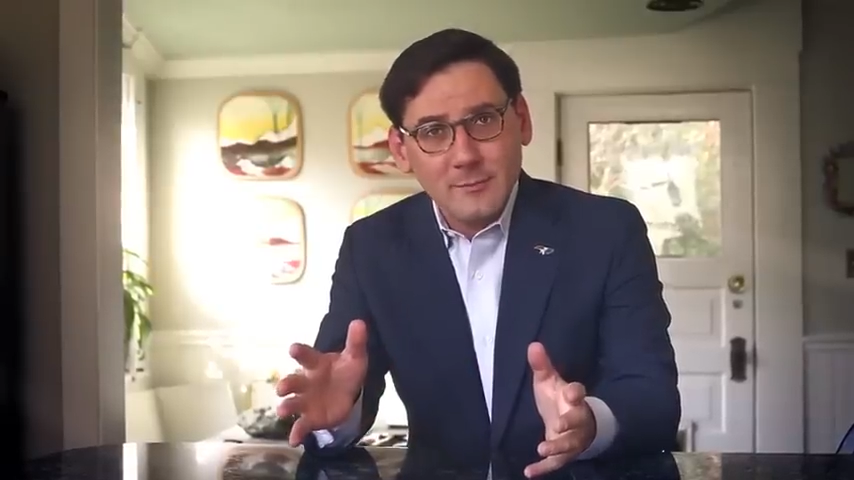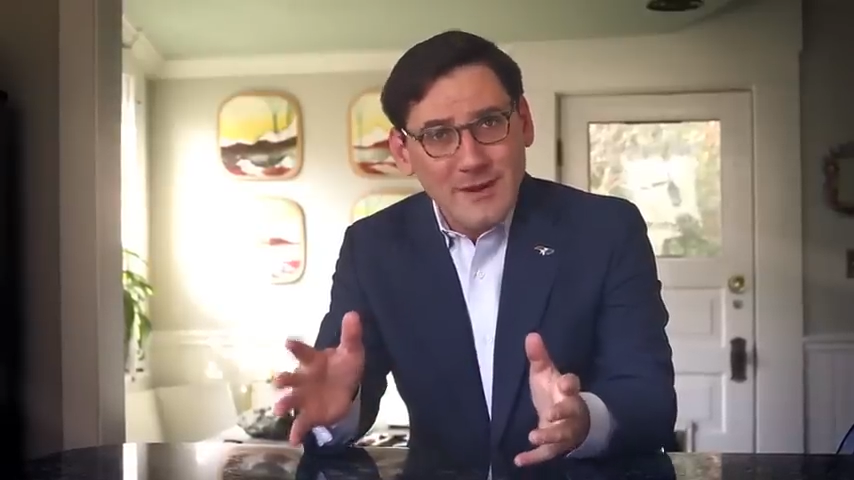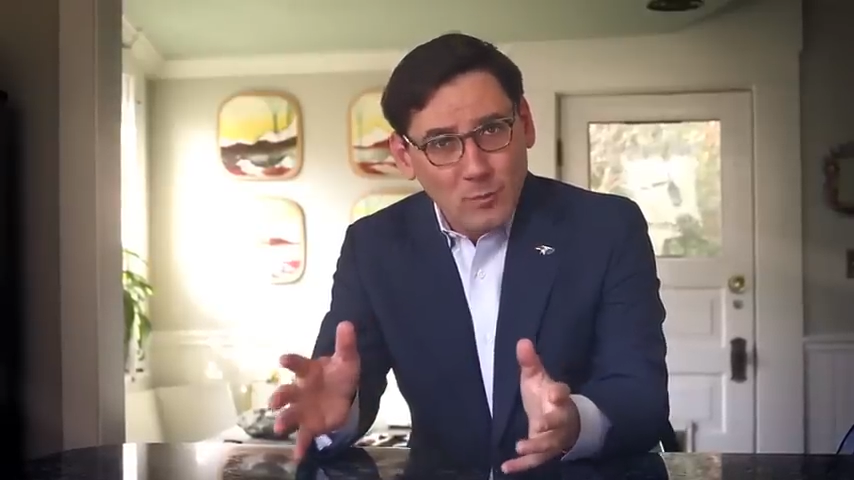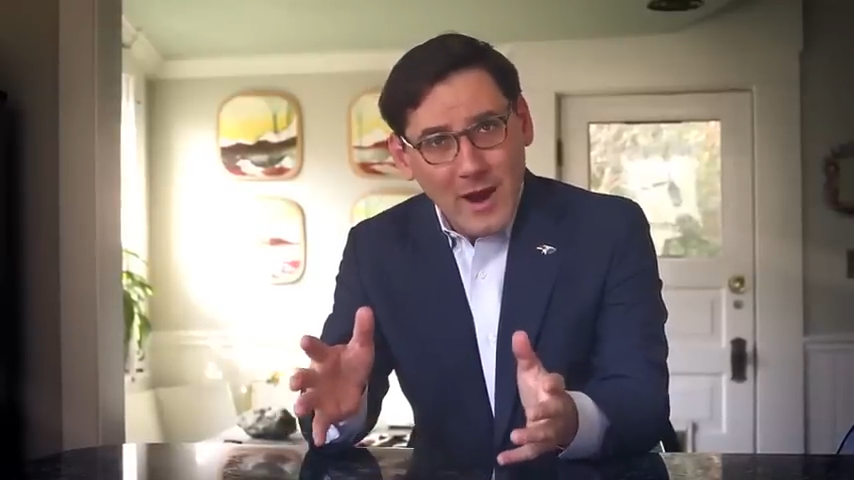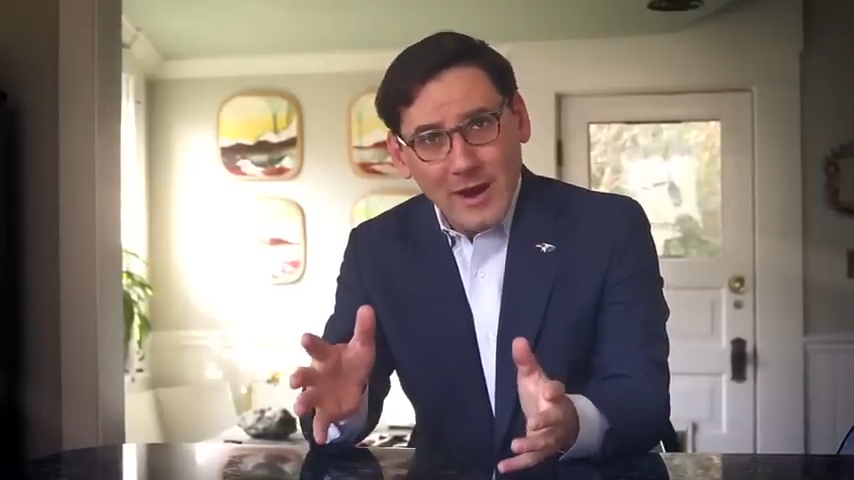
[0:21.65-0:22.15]

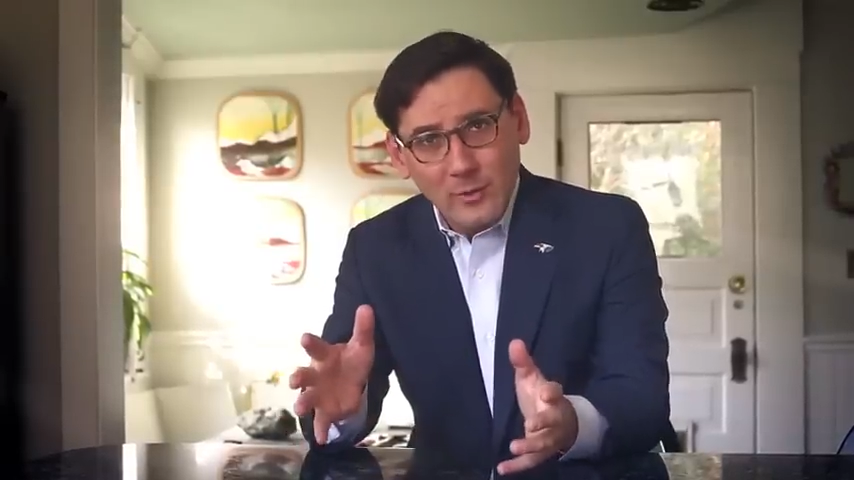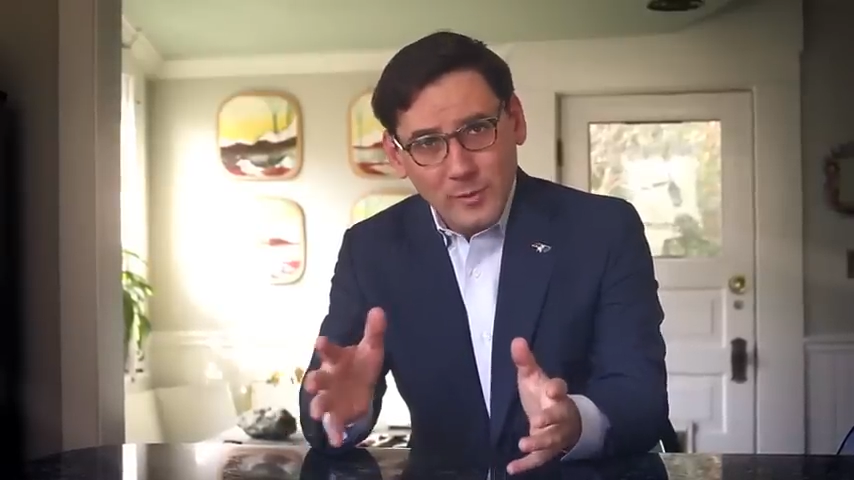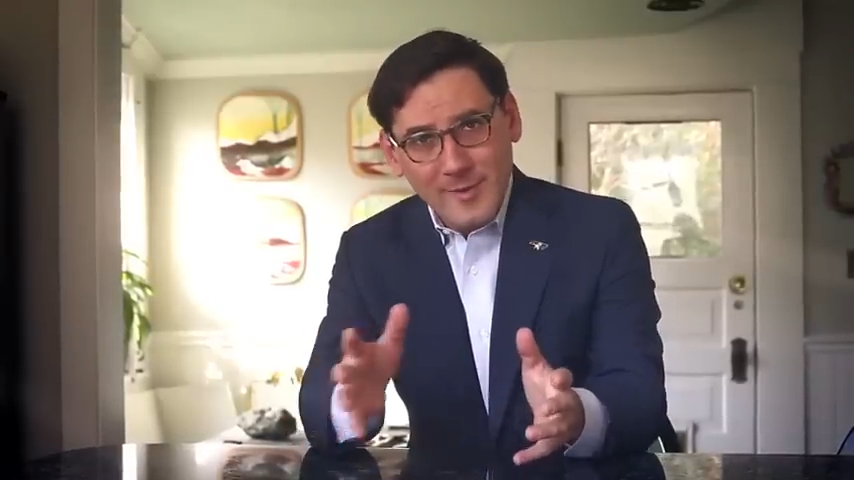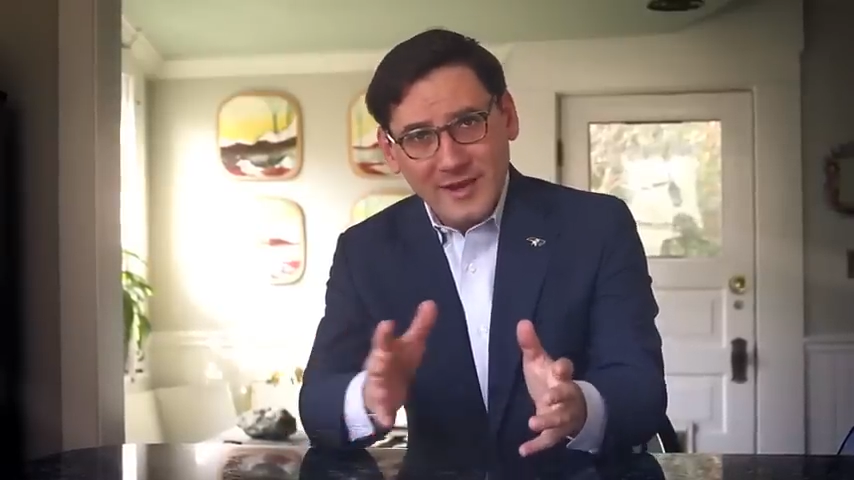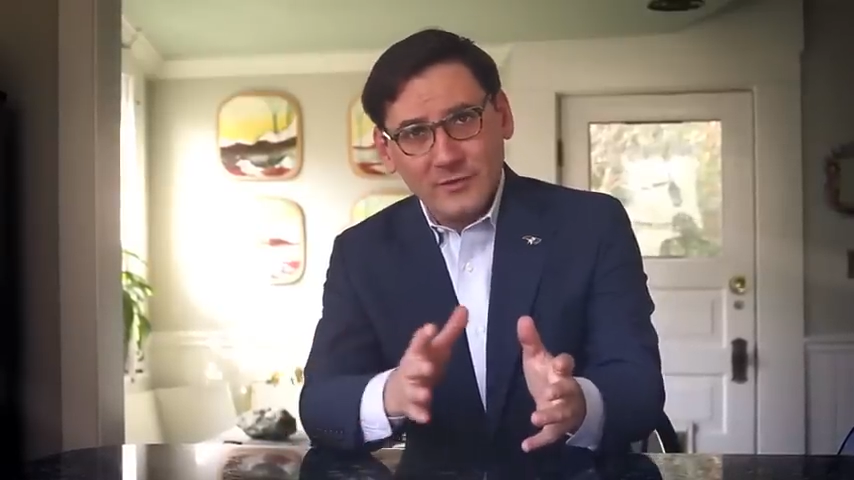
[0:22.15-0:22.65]
Meanwhile,
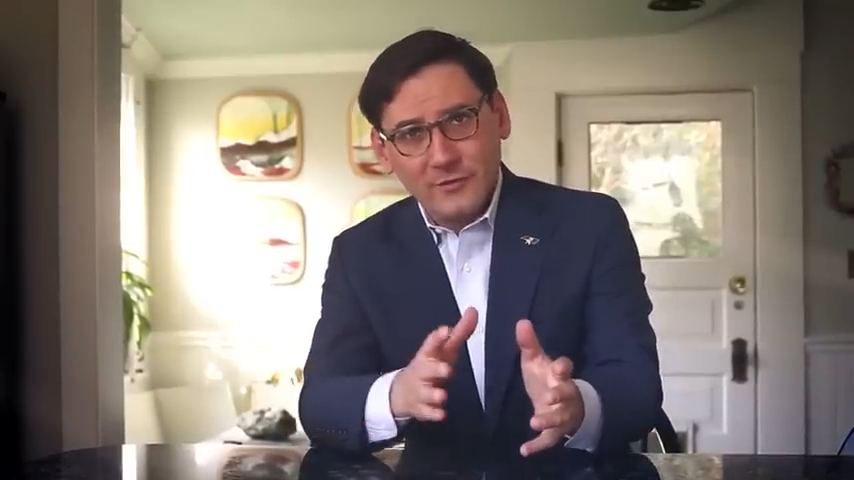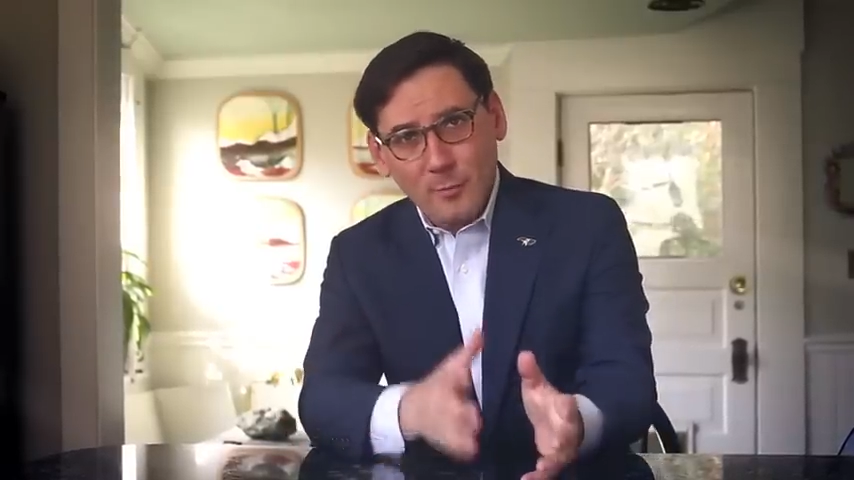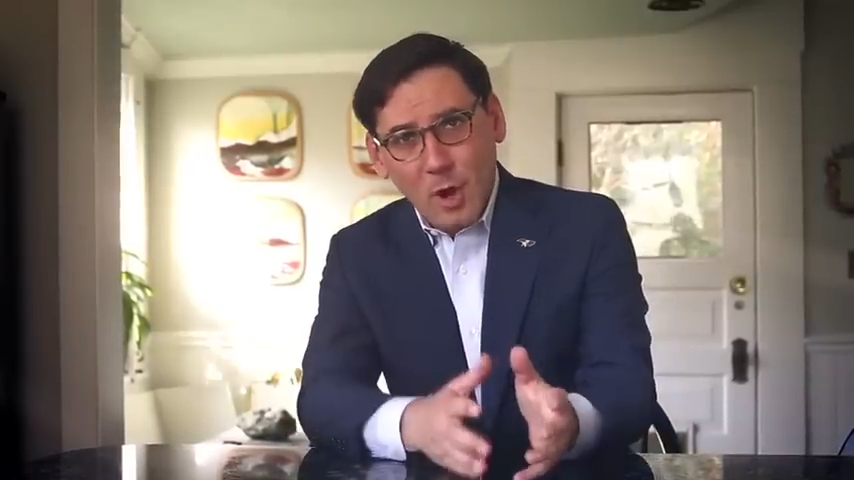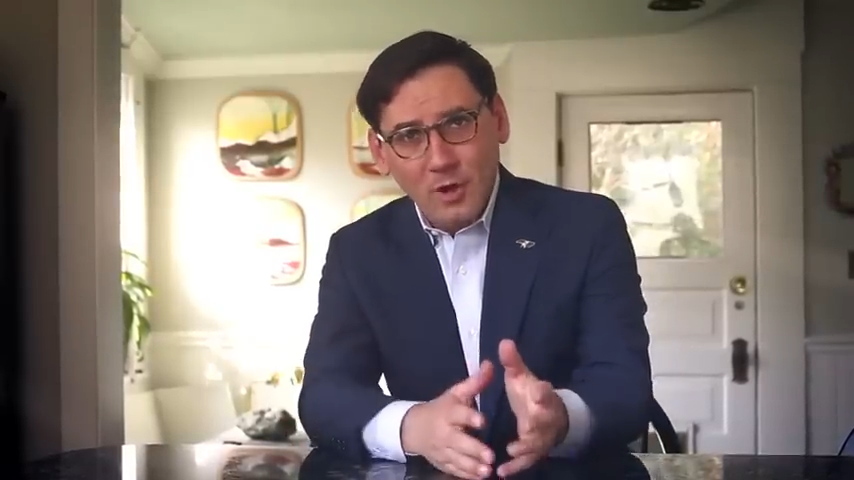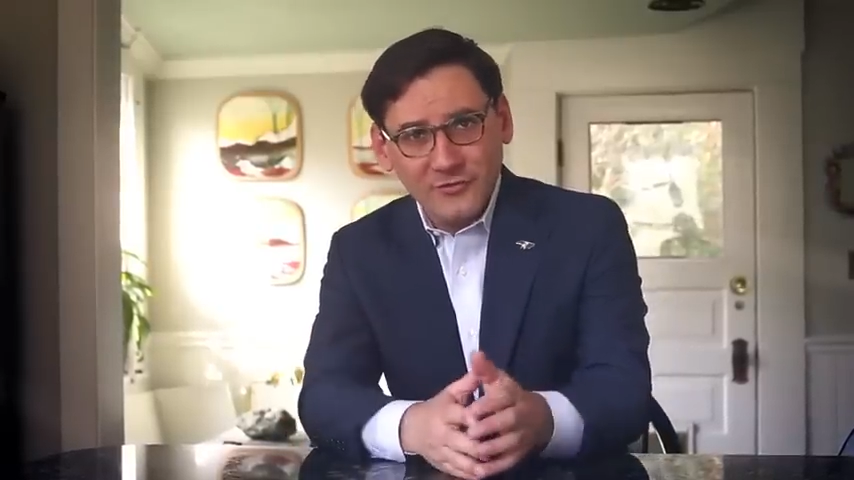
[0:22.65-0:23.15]
we make
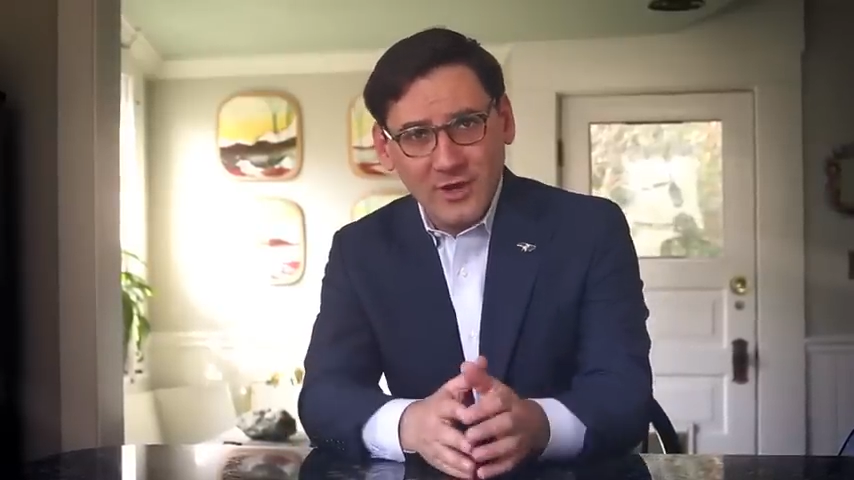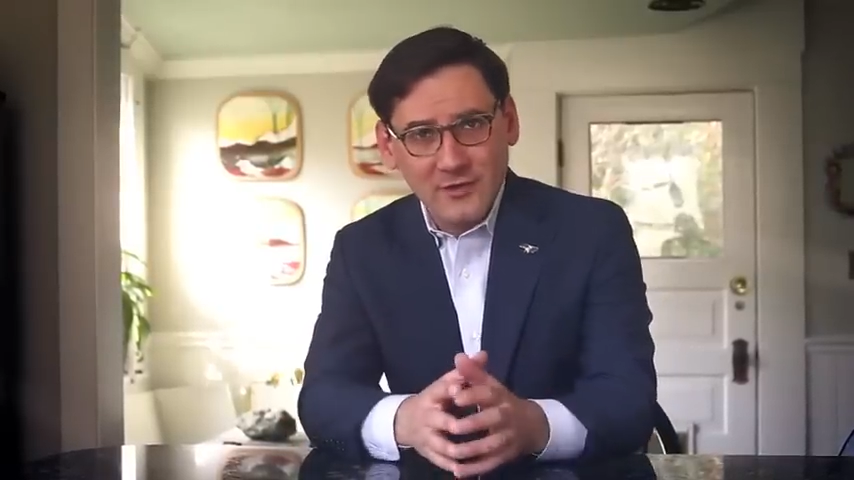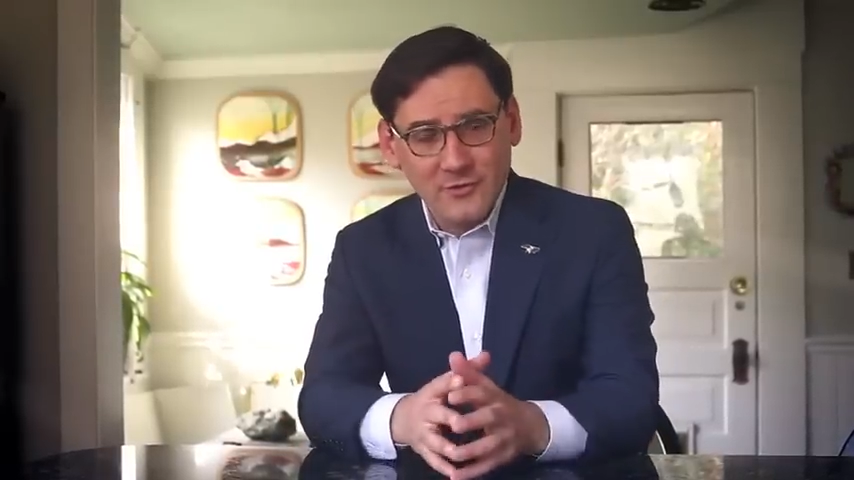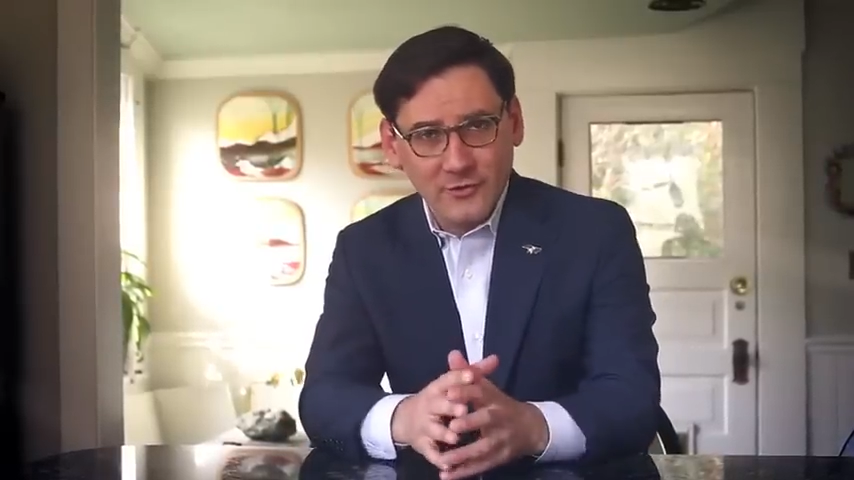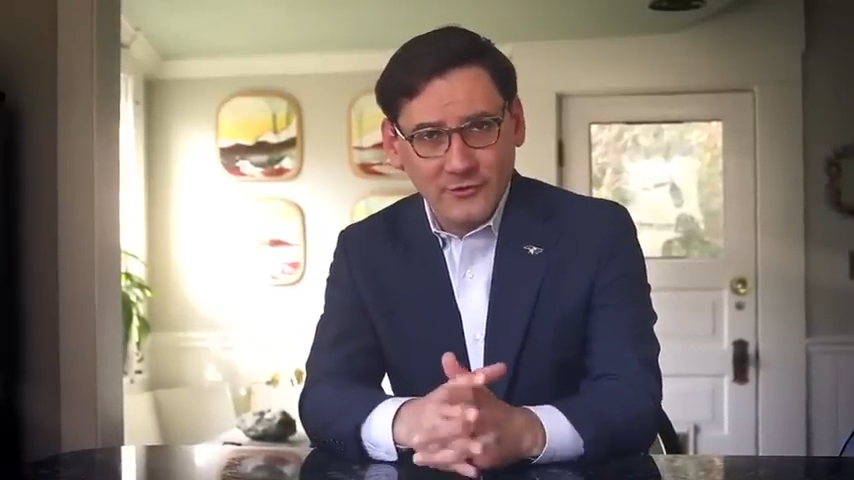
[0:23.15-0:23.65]
small
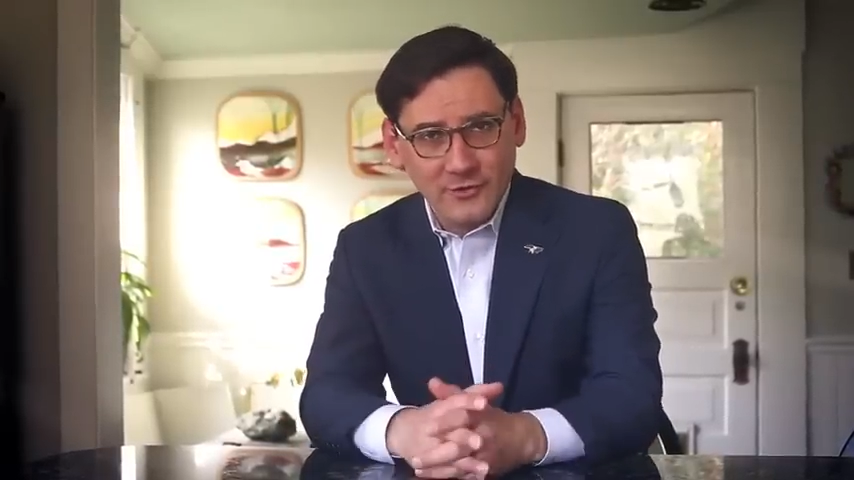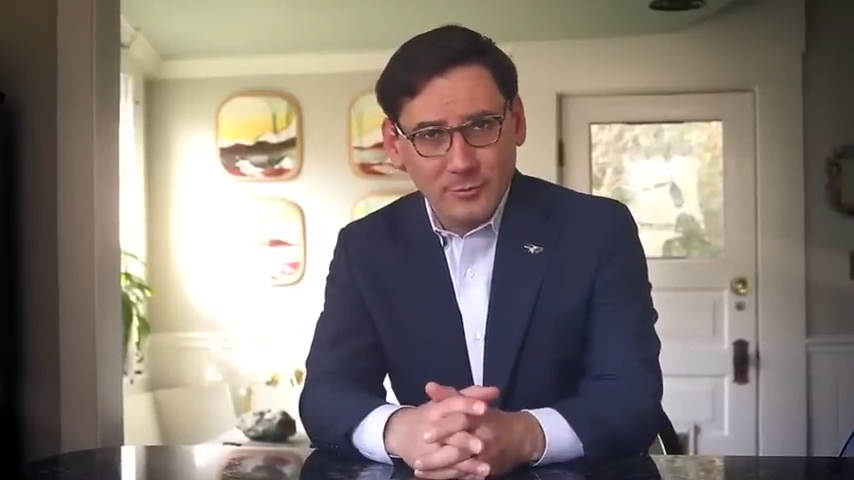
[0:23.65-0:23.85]
changes to